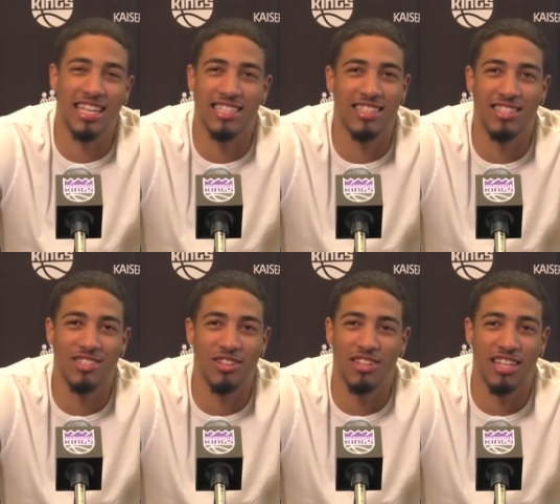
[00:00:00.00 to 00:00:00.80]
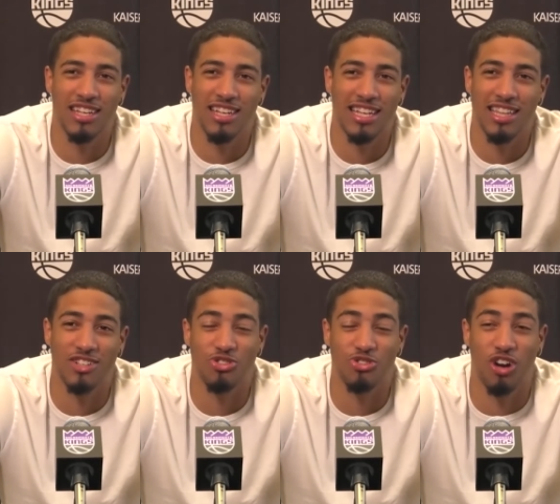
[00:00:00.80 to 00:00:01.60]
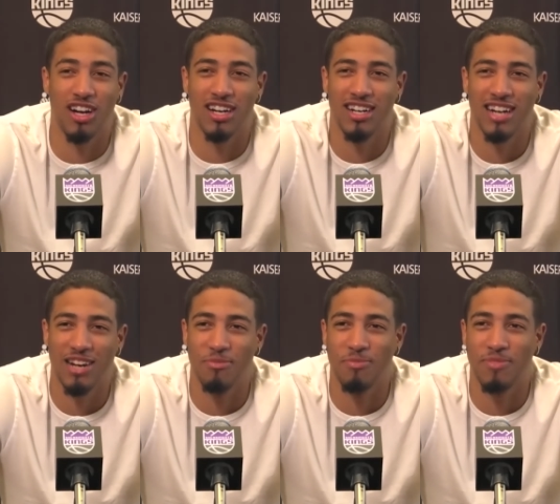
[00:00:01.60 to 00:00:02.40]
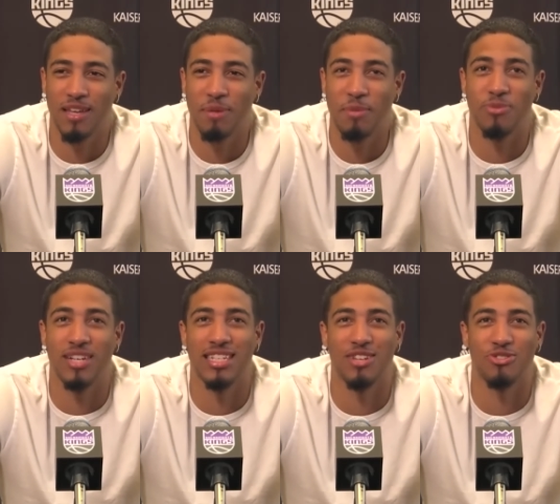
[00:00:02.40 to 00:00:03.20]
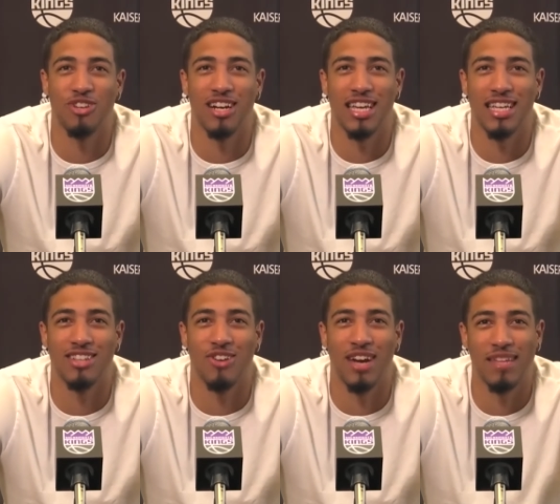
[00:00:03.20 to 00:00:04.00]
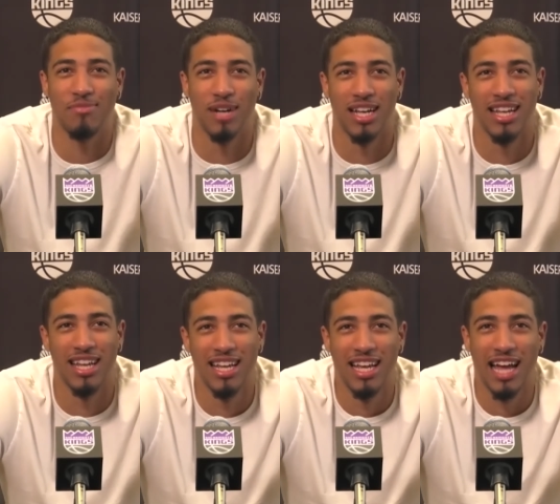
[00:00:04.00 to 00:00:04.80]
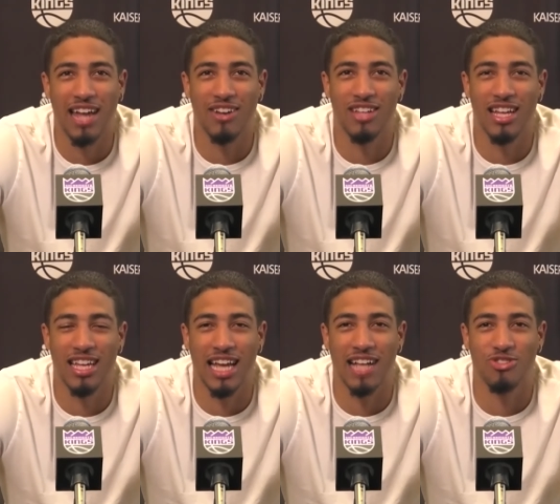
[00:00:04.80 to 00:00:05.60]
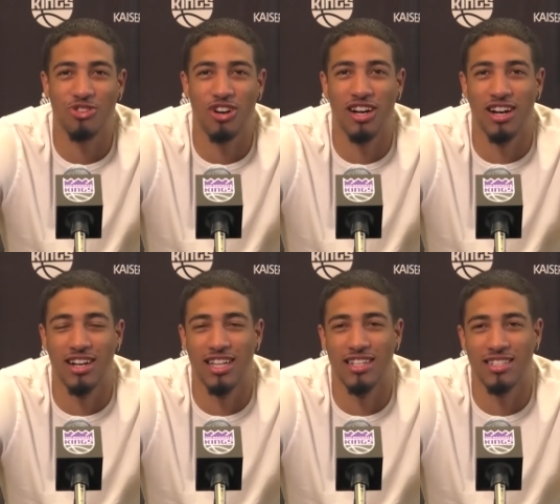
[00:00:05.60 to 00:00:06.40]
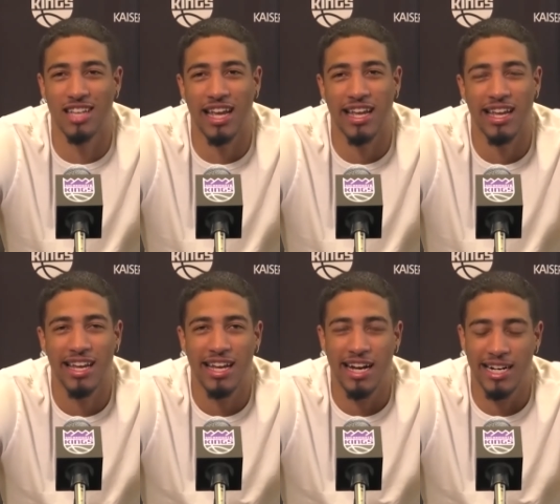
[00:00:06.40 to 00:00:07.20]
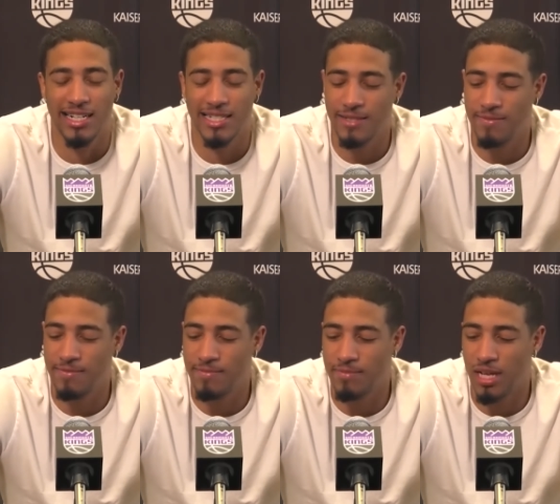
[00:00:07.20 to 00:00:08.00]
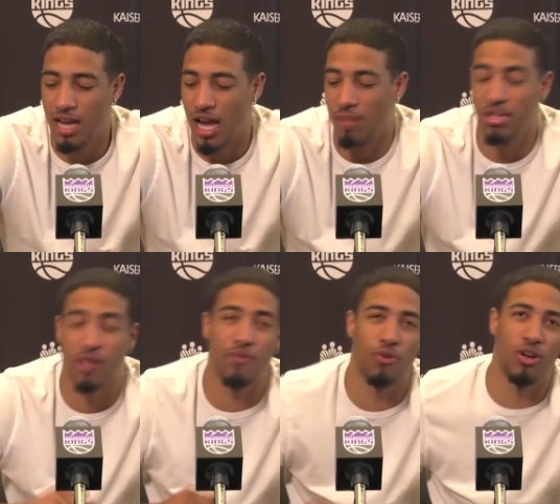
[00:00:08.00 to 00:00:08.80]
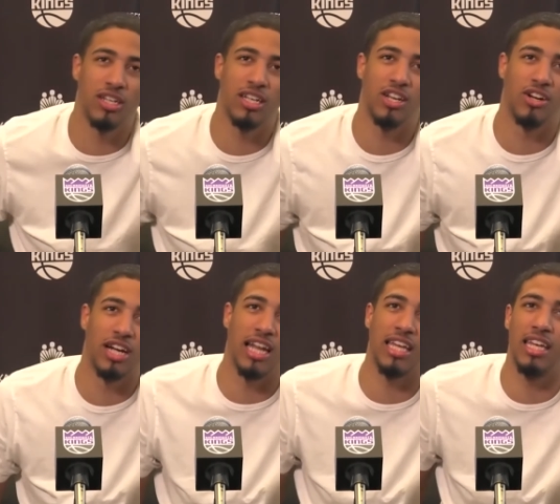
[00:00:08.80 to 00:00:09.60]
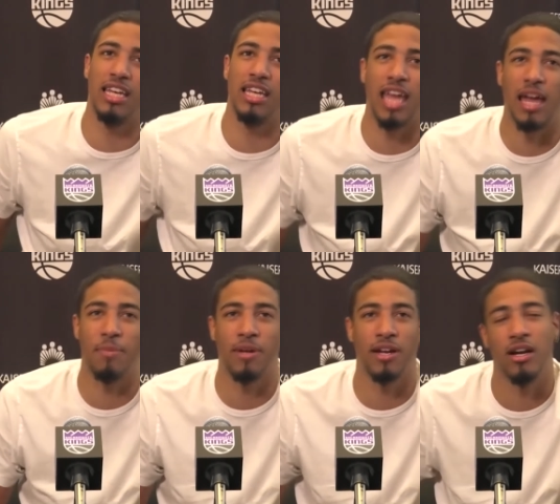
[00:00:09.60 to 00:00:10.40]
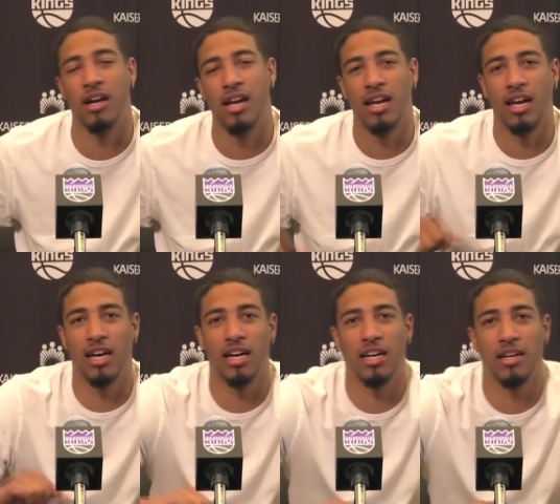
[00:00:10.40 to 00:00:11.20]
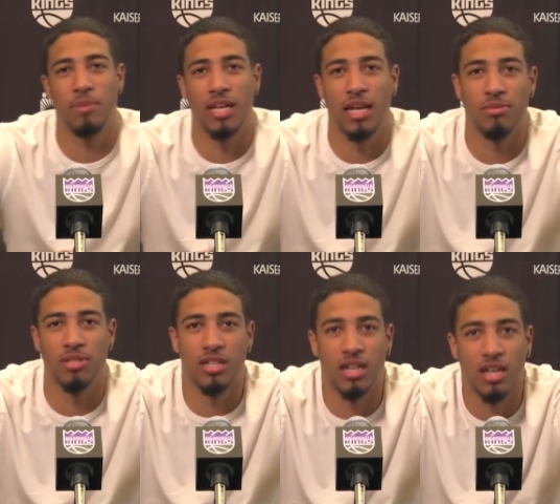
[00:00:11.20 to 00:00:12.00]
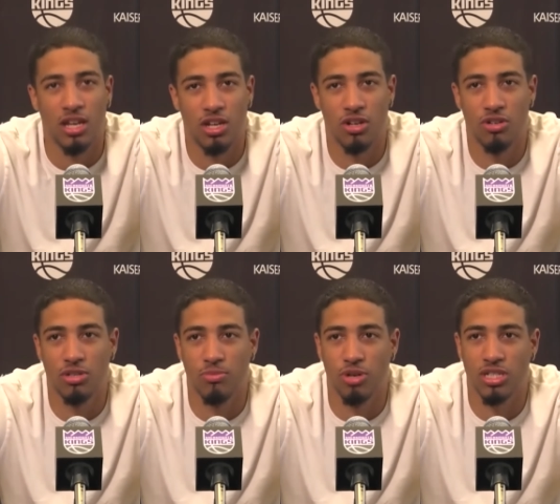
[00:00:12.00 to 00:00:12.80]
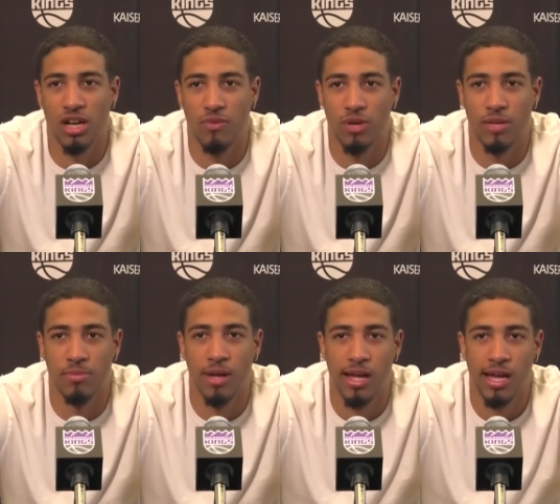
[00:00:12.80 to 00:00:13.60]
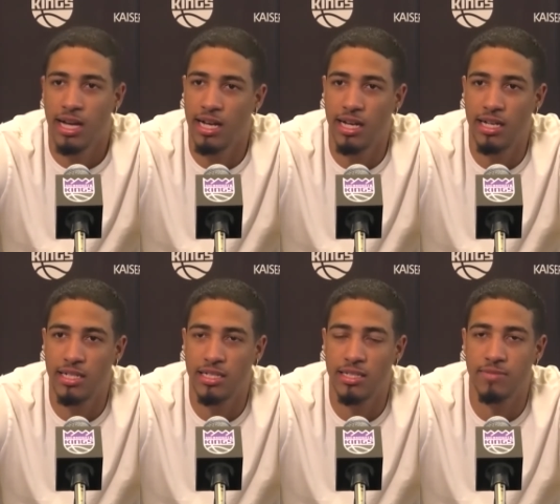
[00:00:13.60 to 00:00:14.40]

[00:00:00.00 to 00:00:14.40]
he uh, he looks stronger. I don't think people realize how strong he is already, but I don't. He got stronger. It looks like um, but no, I'm looking forward to you know kind of getting into camp here, uh, being able to you know do some more stuff with them. Uh,